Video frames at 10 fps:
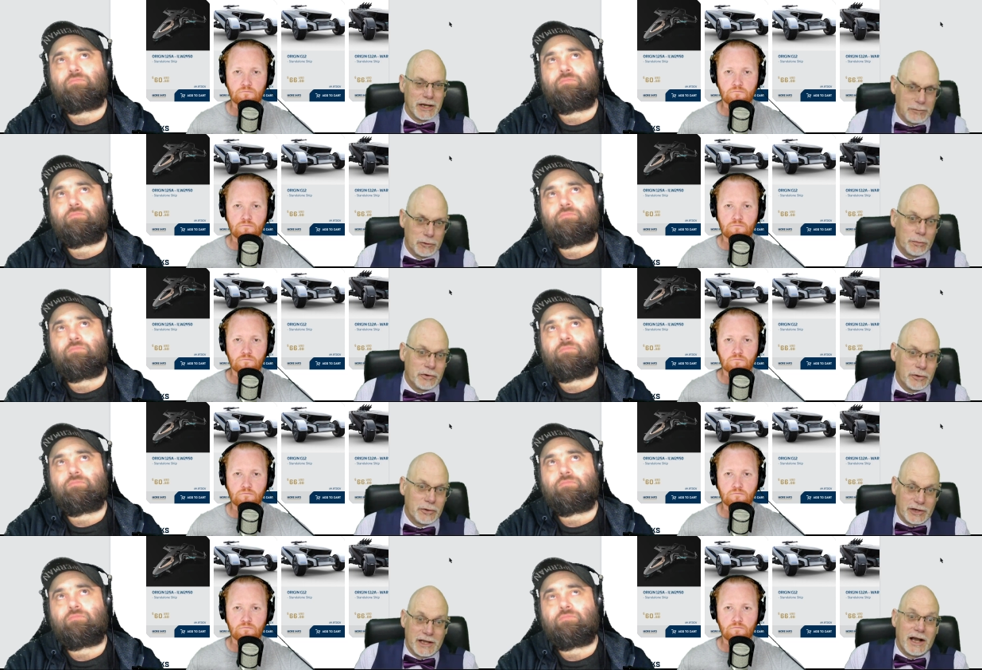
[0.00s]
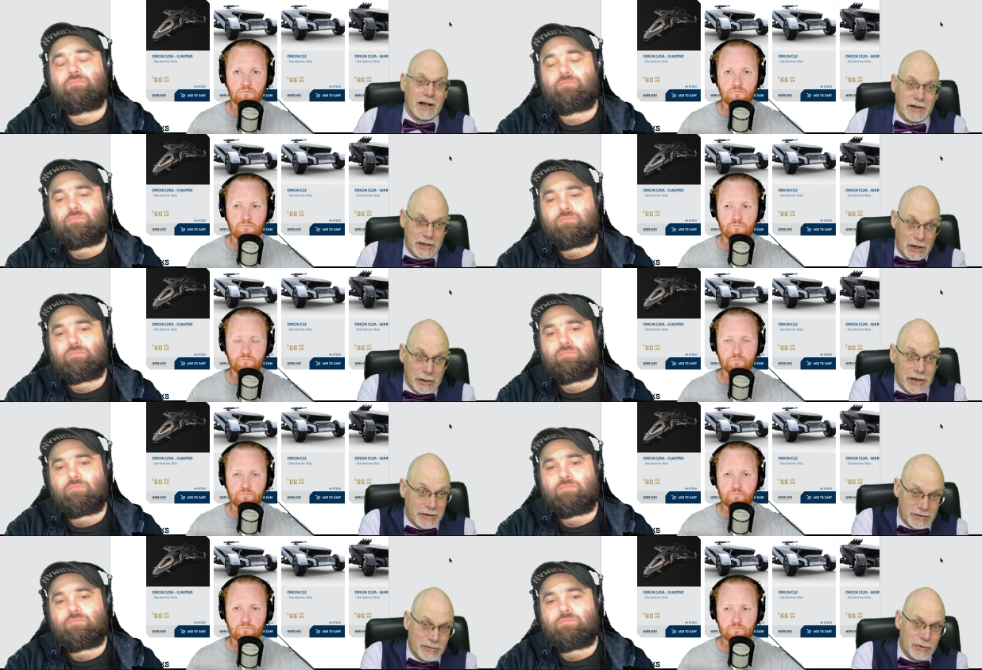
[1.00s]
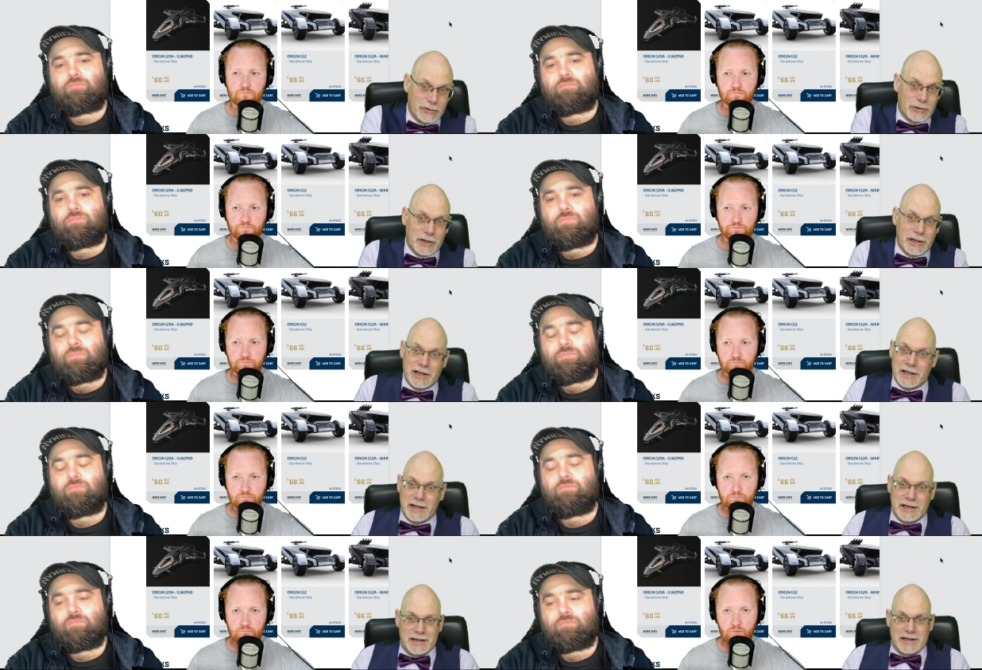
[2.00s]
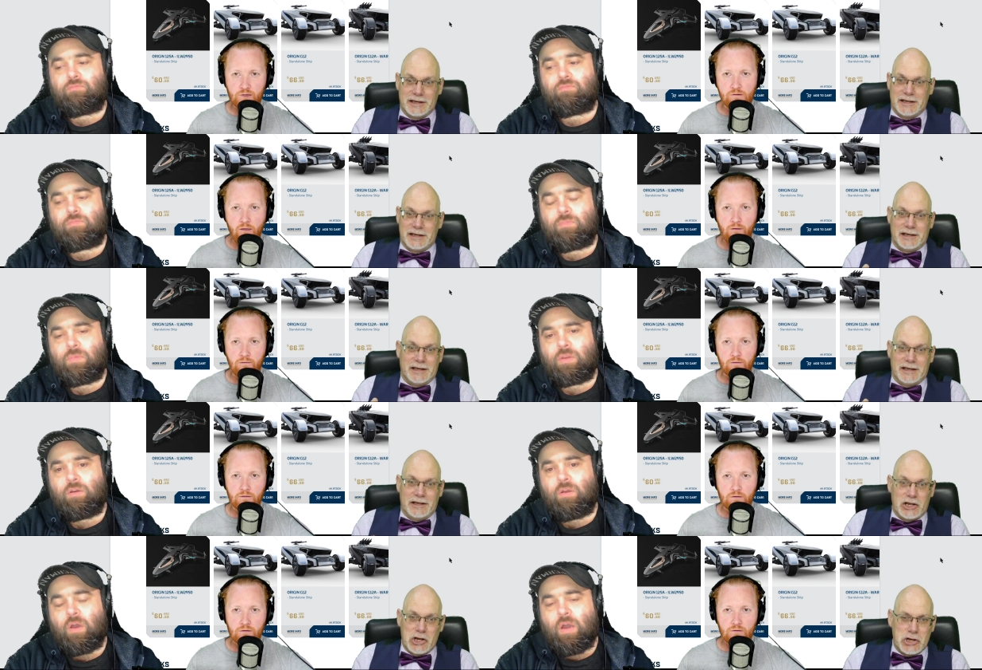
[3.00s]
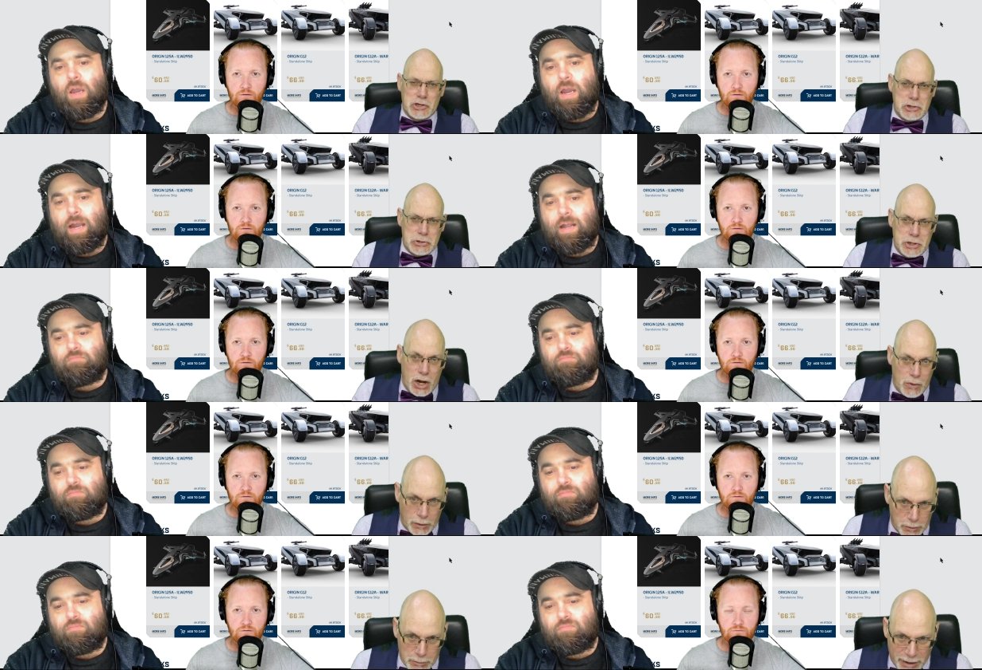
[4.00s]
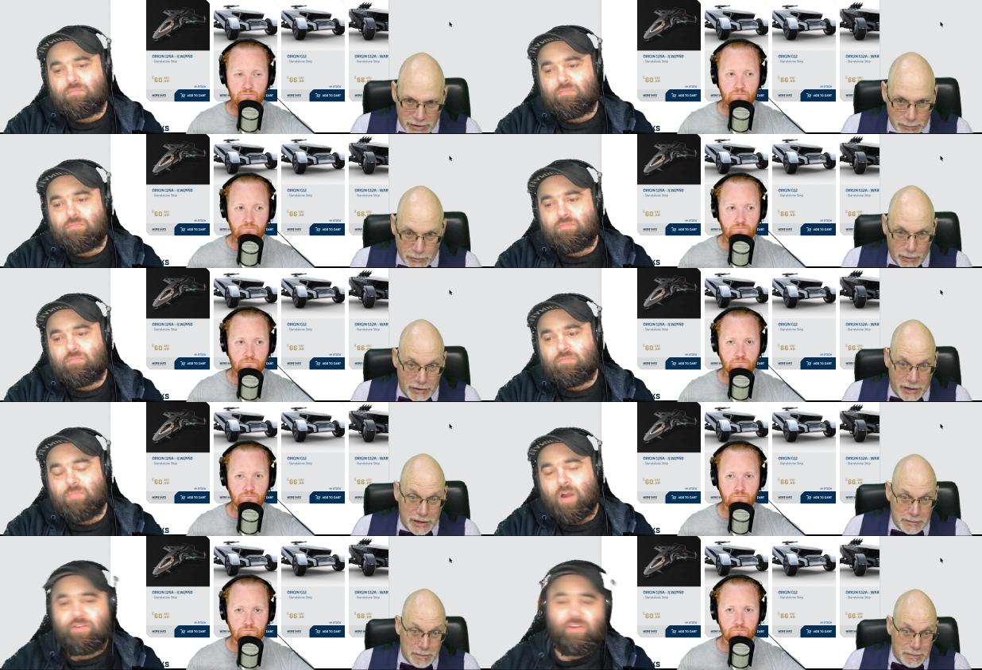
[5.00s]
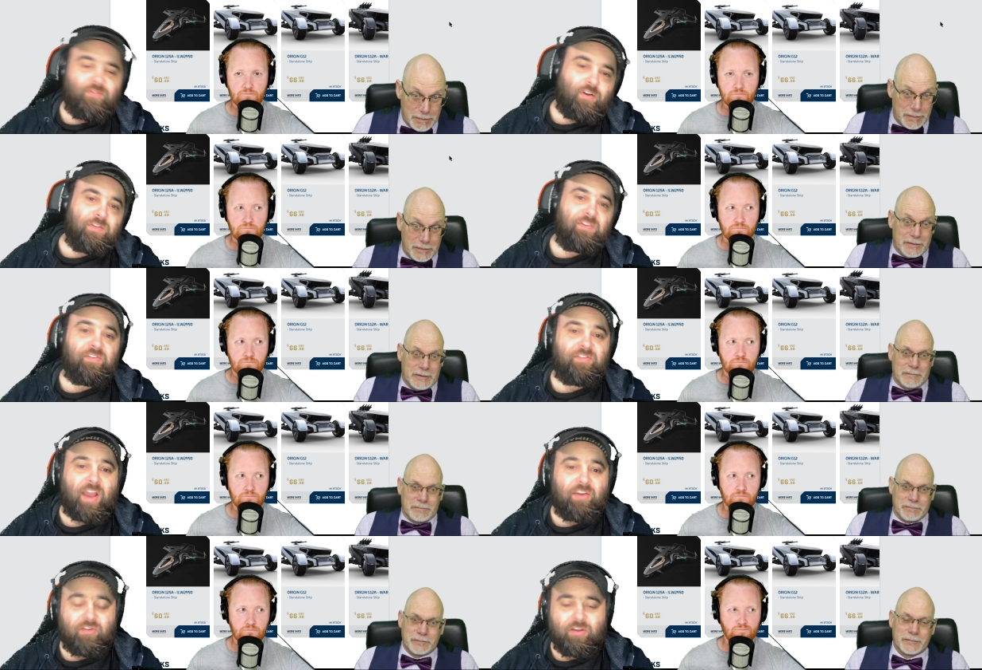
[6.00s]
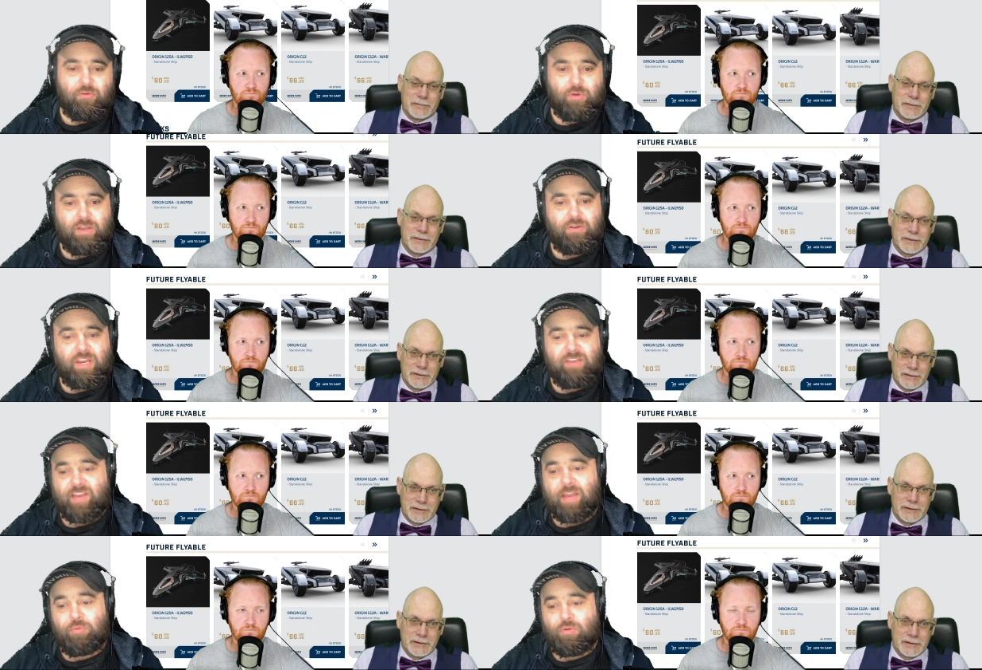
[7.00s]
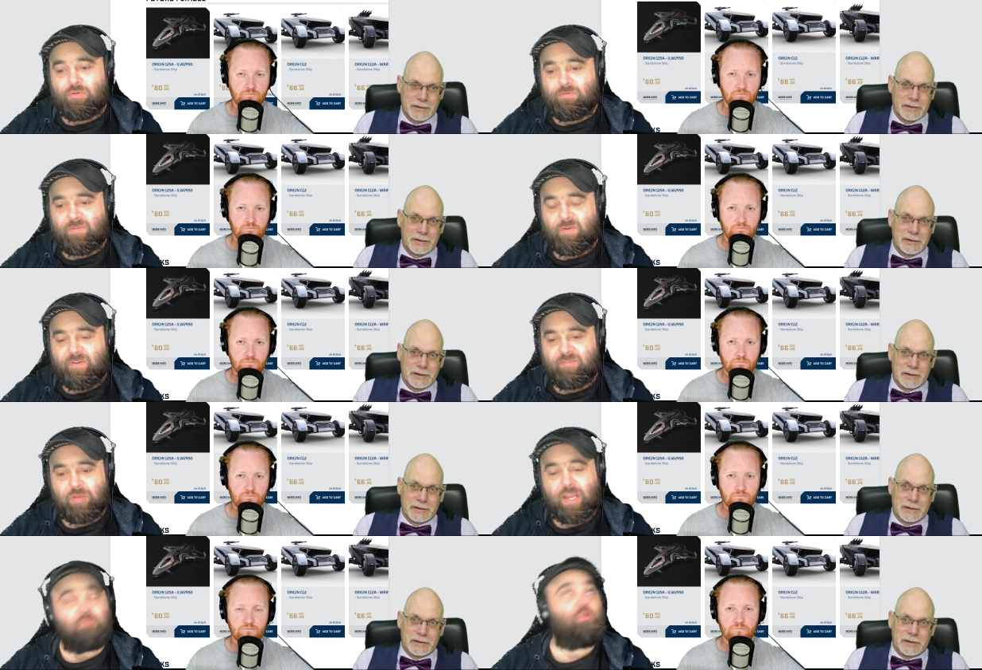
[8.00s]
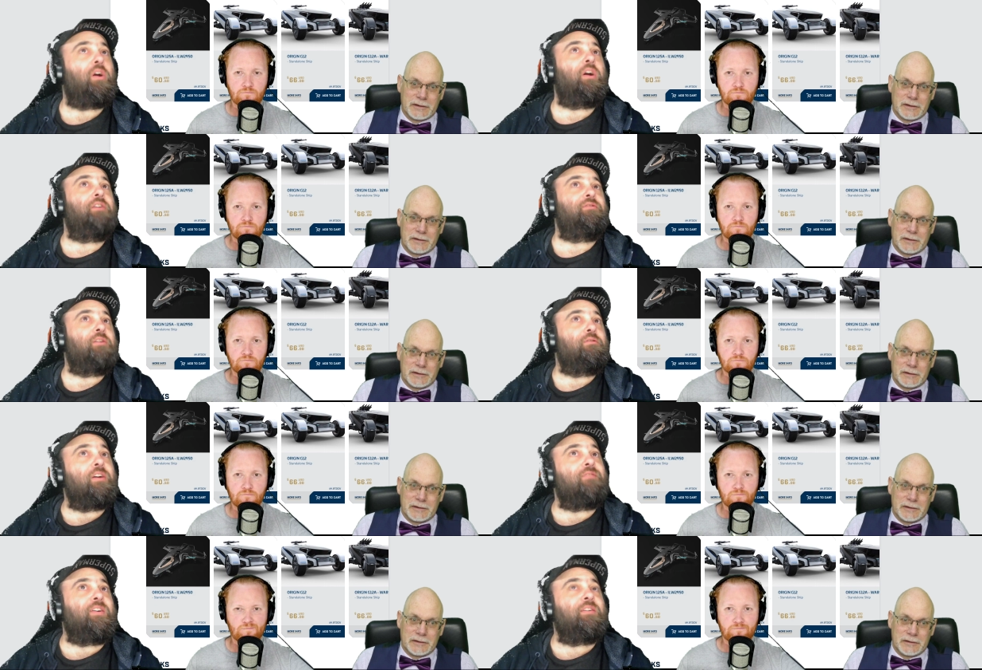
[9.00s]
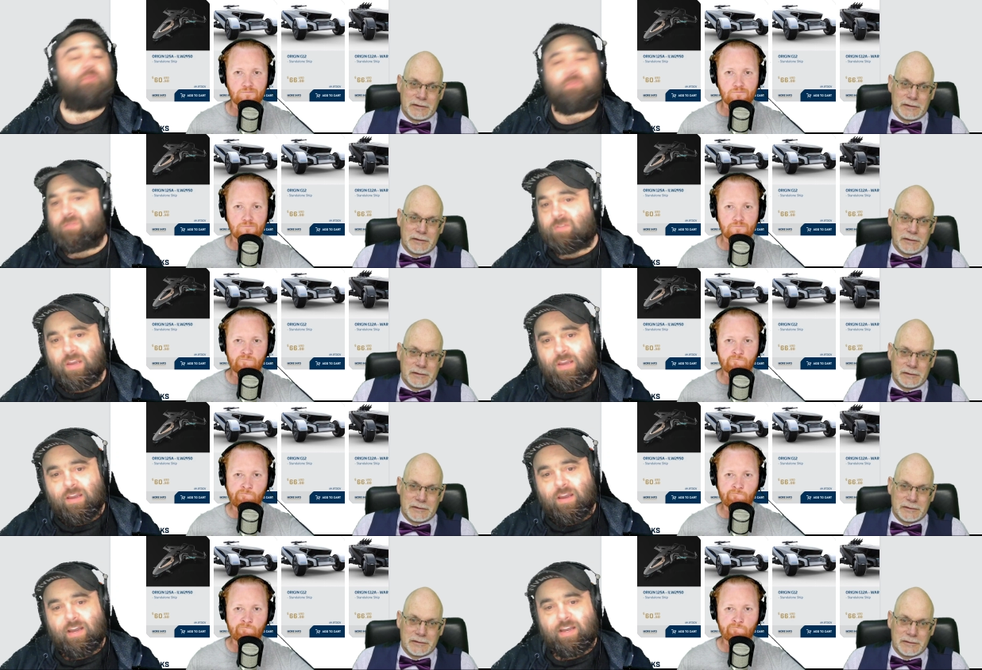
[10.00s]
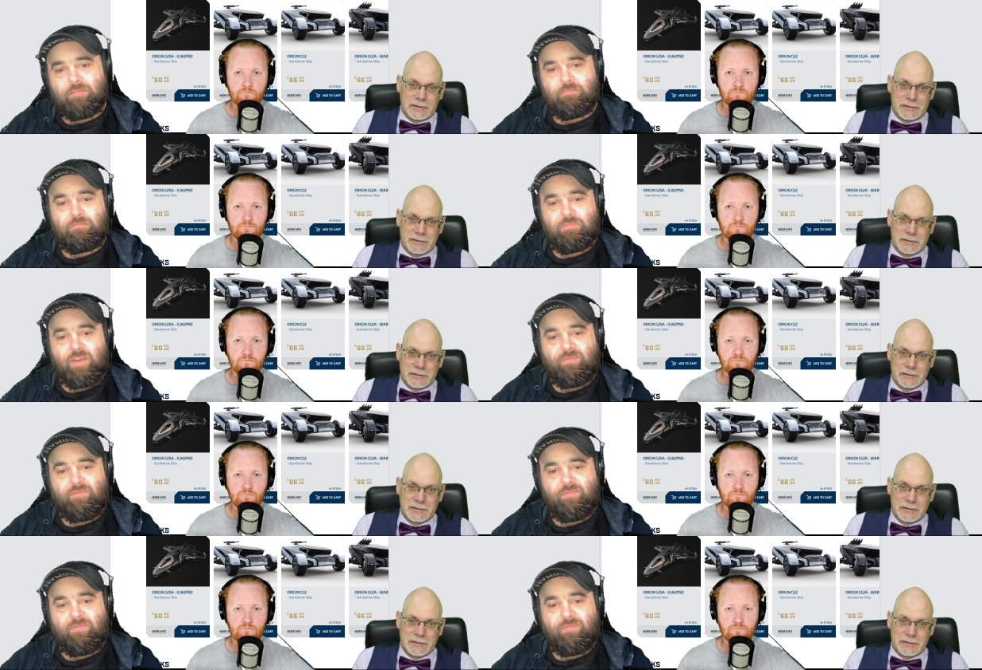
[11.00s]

Speaker 1: drop ships, and it can't can only take this version. Mm. No um, one would make ships like that.
Speaker 2: I do find this is actually a really good example to explain why I don't like vehicles. Um, you've